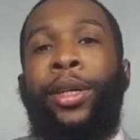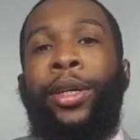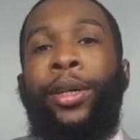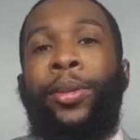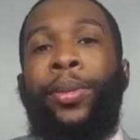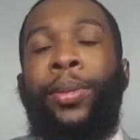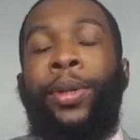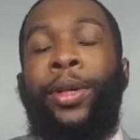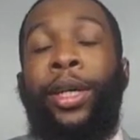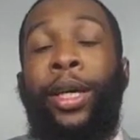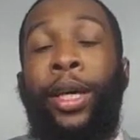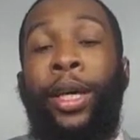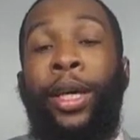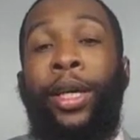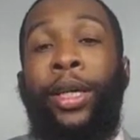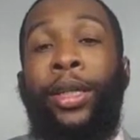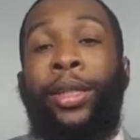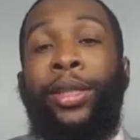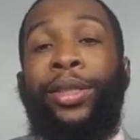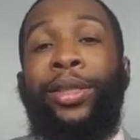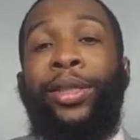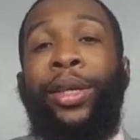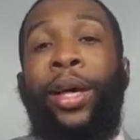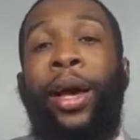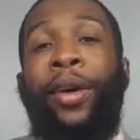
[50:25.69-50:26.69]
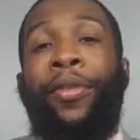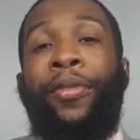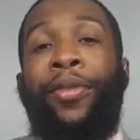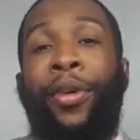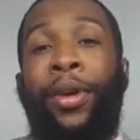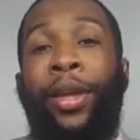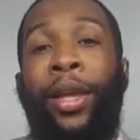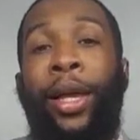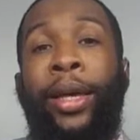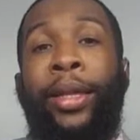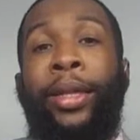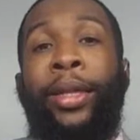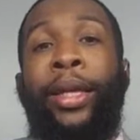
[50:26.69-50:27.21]
because I
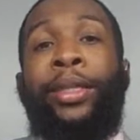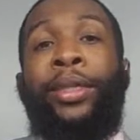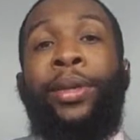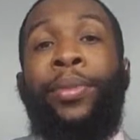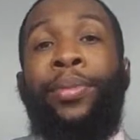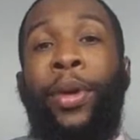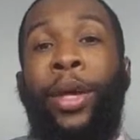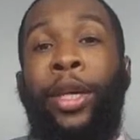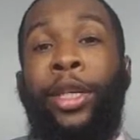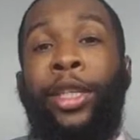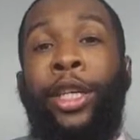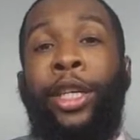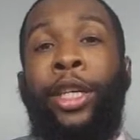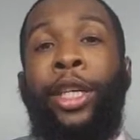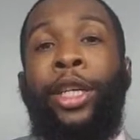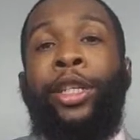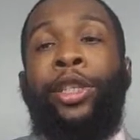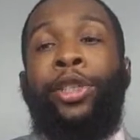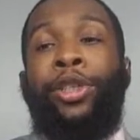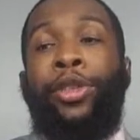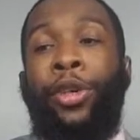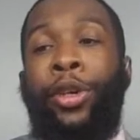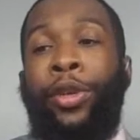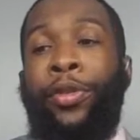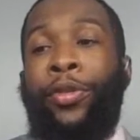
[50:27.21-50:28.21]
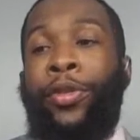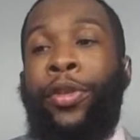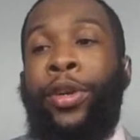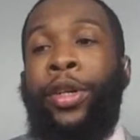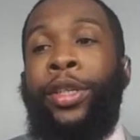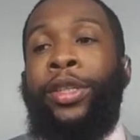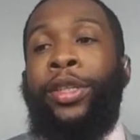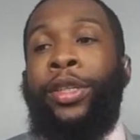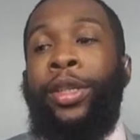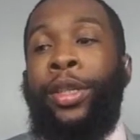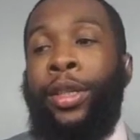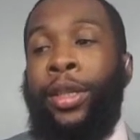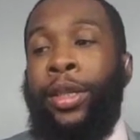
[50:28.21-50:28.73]
feel like that's a major injury for
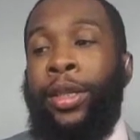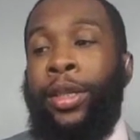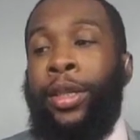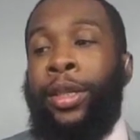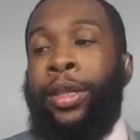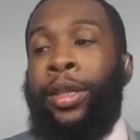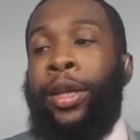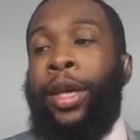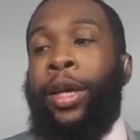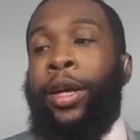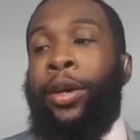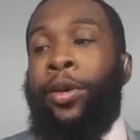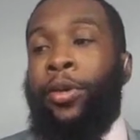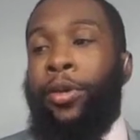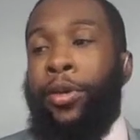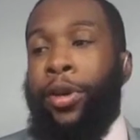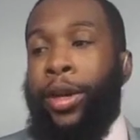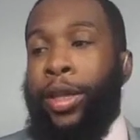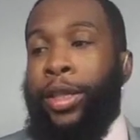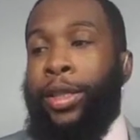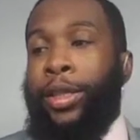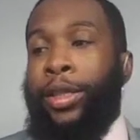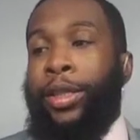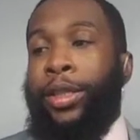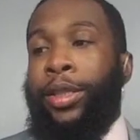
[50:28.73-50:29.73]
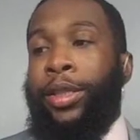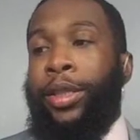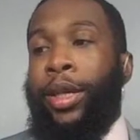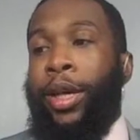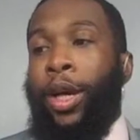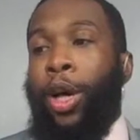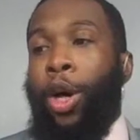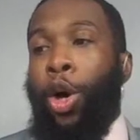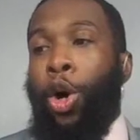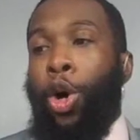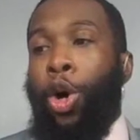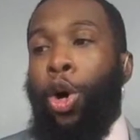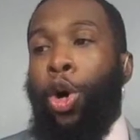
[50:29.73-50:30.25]
us to take a risk
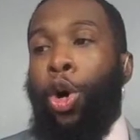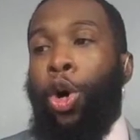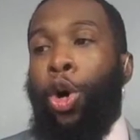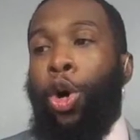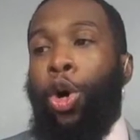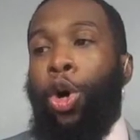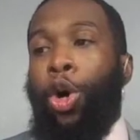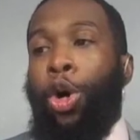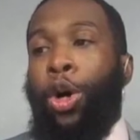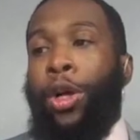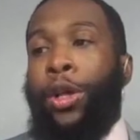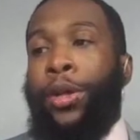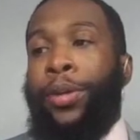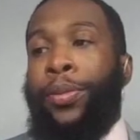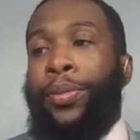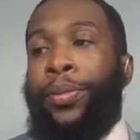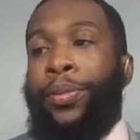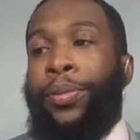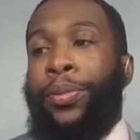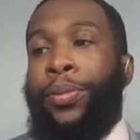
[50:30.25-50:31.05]
on